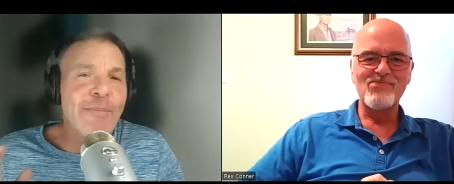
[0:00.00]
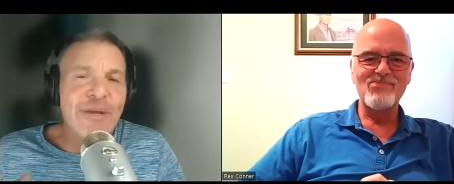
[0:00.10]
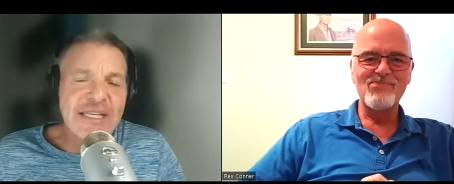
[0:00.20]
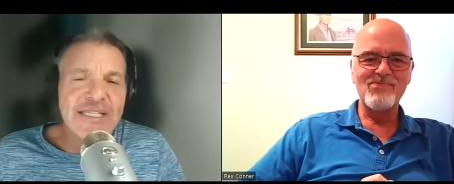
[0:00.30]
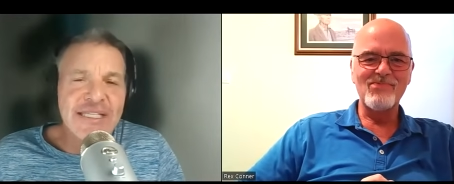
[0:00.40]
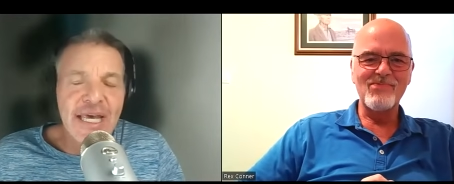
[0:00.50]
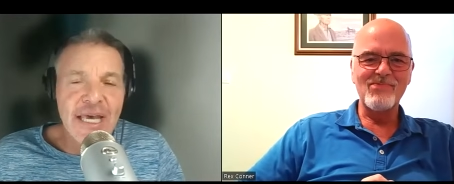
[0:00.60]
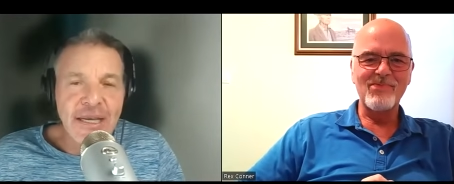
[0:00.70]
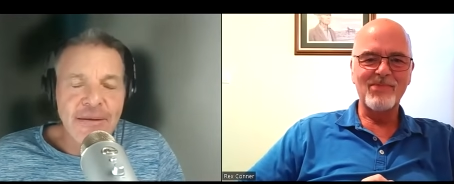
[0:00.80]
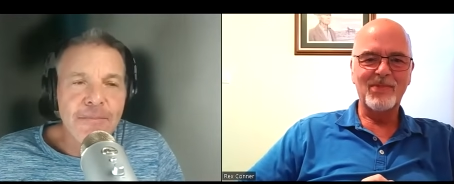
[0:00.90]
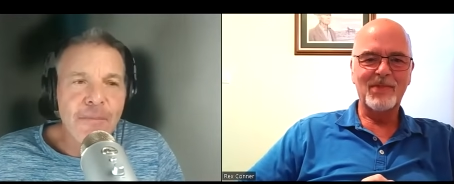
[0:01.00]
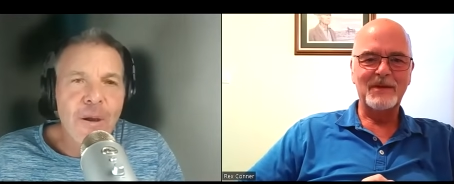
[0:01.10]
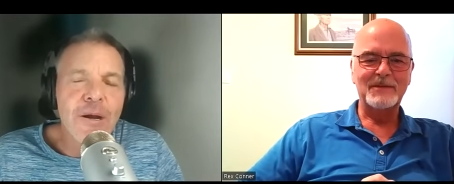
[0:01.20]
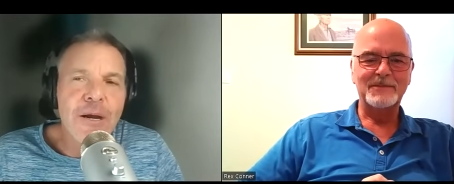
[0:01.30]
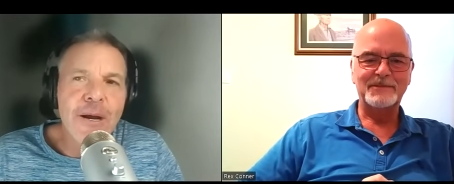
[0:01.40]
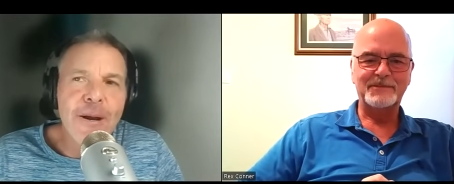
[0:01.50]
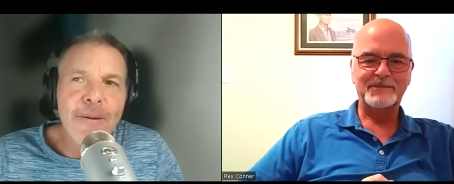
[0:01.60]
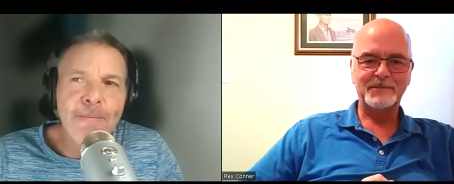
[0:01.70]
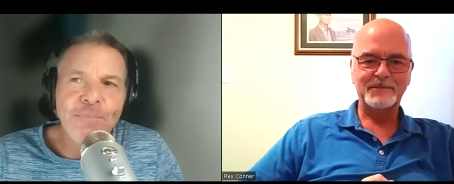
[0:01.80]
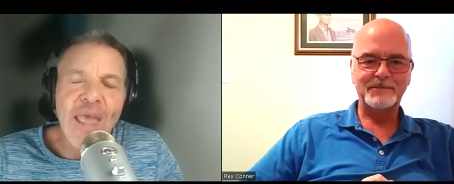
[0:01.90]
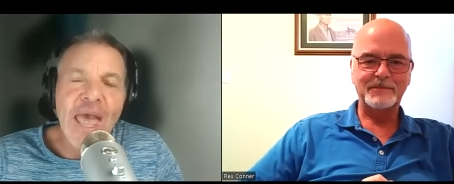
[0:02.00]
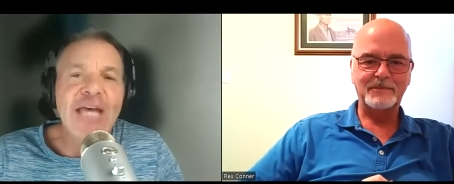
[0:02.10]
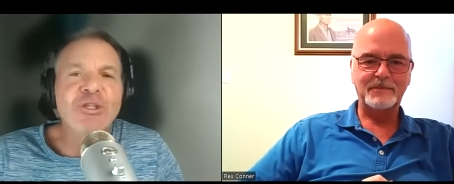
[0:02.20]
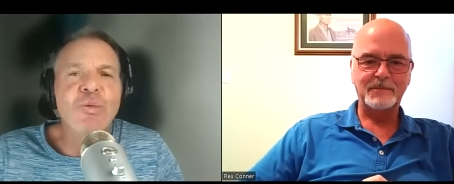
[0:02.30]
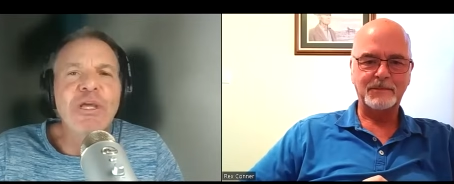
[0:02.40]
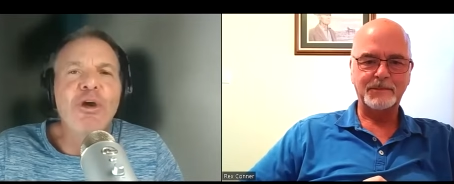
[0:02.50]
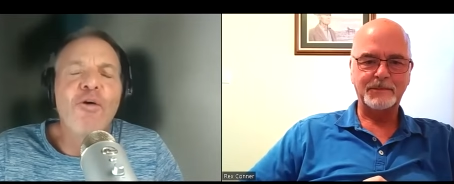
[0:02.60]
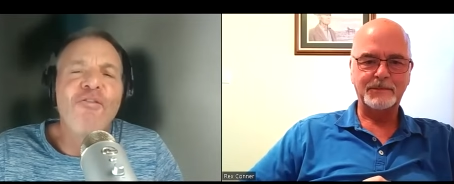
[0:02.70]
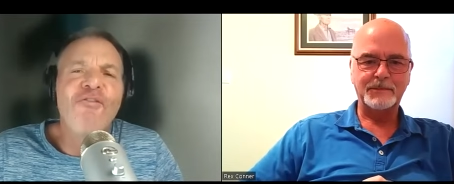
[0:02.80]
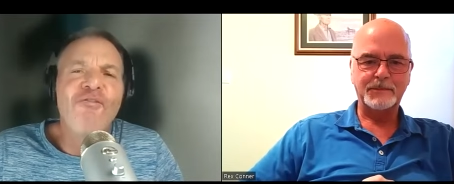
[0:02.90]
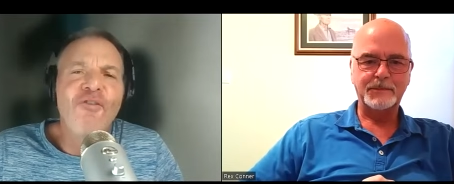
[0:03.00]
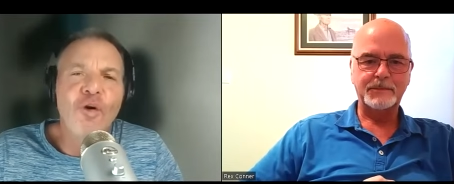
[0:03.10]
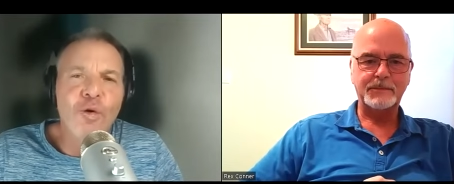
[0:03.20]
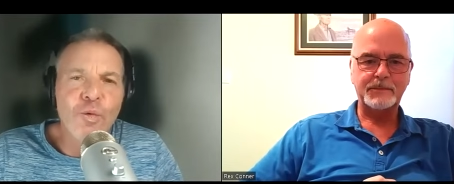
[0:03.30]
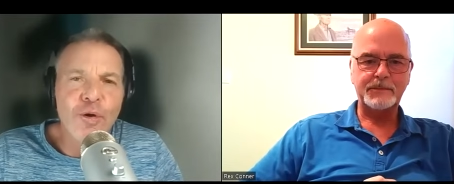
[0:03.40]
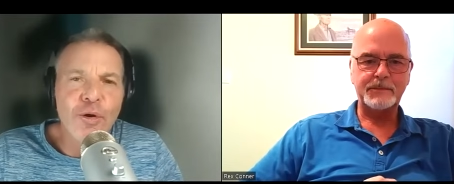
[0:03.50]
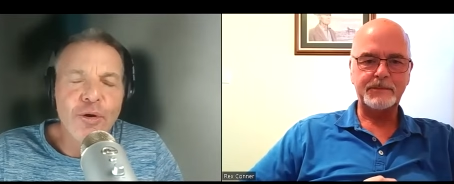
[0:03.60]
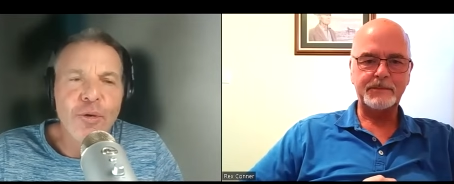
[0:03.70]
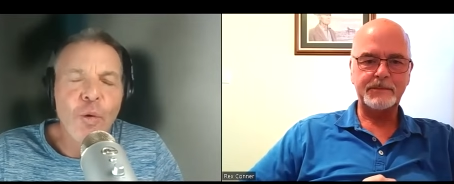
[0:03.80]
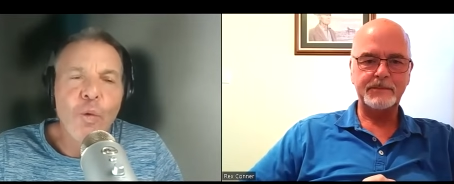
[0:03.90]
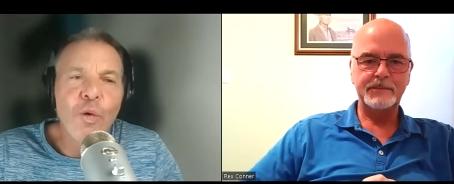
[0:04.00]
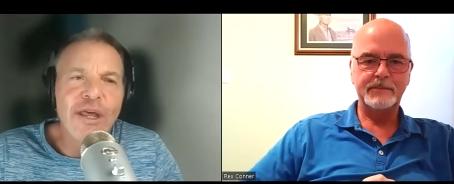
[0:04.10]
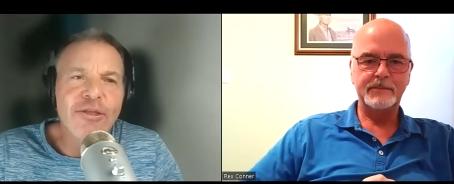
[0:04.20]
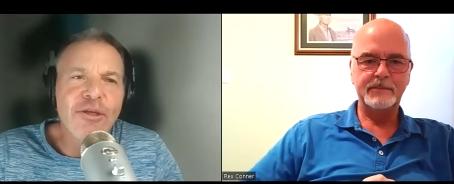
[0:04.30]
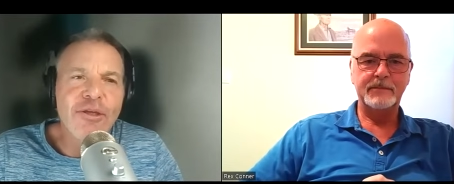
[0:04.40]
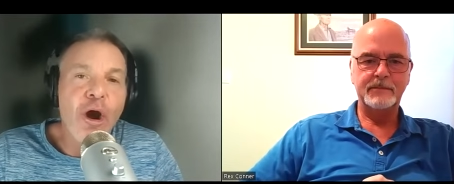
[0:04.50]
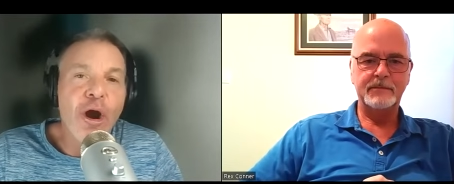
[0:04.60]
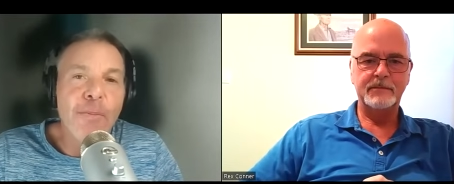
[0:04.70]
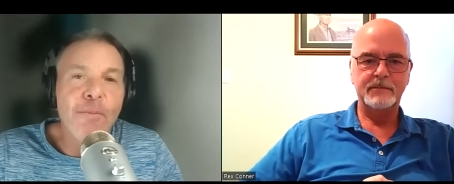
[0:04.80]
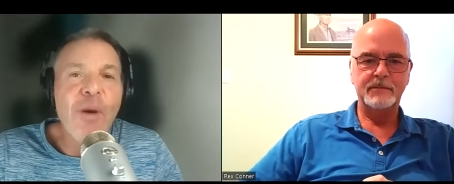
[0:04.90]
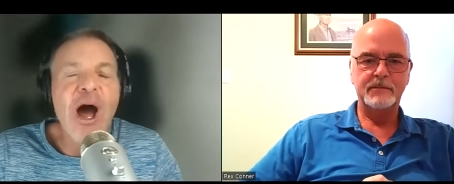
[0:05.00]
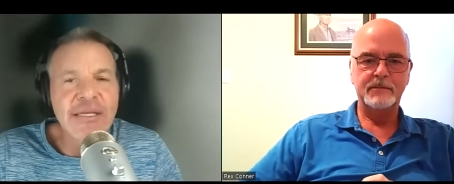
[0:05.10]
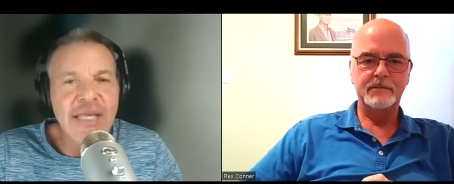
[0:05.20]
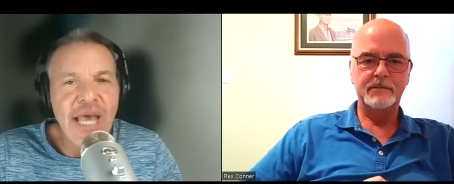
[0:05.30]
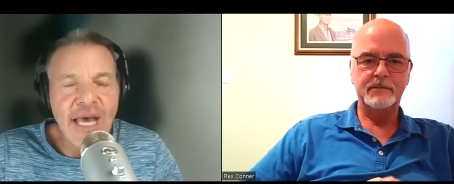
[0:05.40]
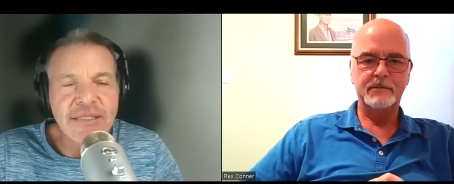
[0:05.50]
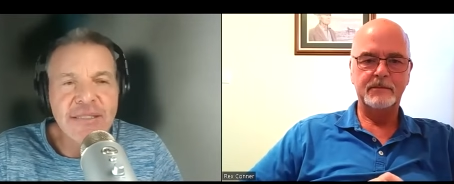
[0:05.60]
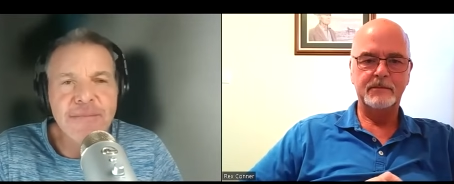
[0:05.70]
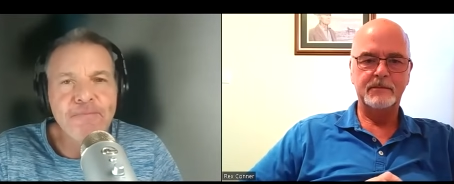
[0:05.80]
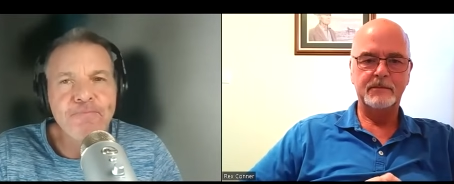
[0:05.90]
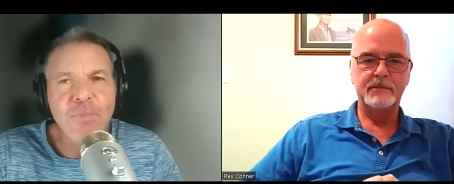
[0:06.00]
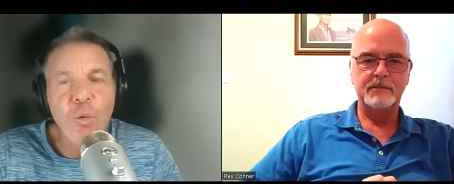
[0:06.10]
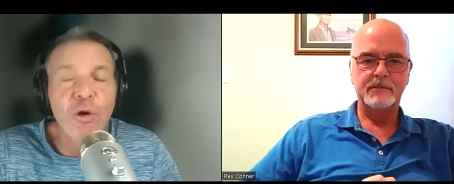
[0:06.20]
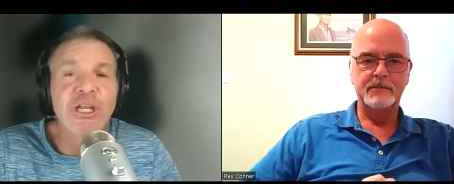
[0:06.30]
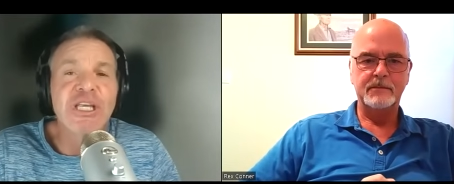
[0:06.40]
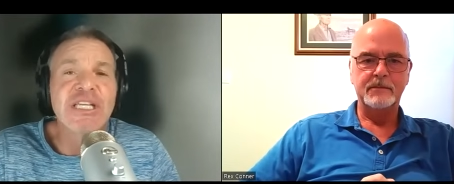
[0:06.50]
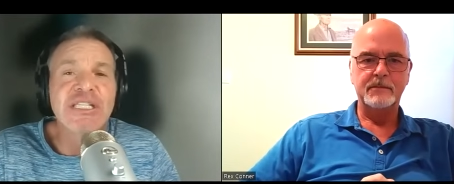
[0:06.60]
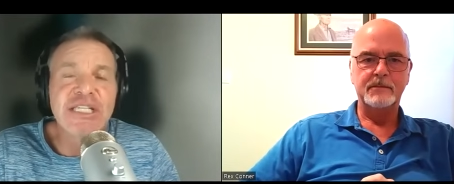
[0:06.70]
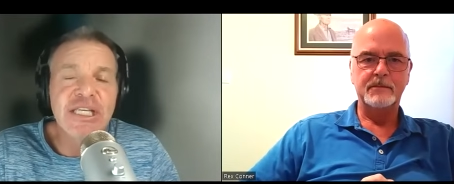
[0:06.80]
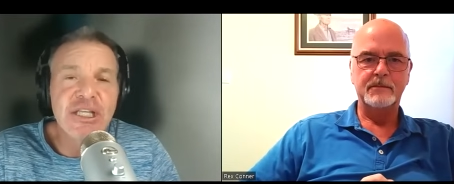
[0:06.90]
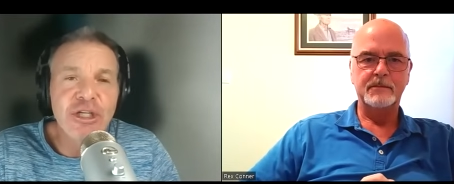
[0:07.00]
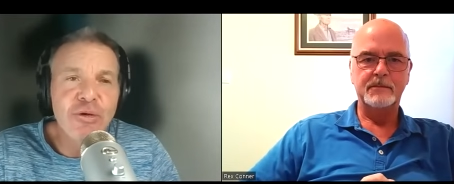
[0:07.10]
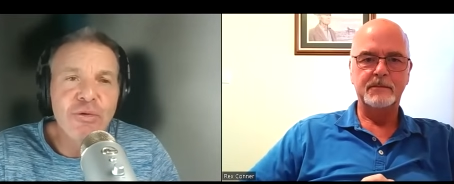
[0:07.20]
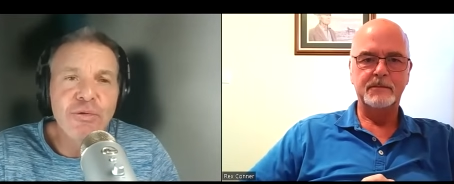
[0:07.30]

Speaker 1: being said, as we go forward with our podcast, we're going to continue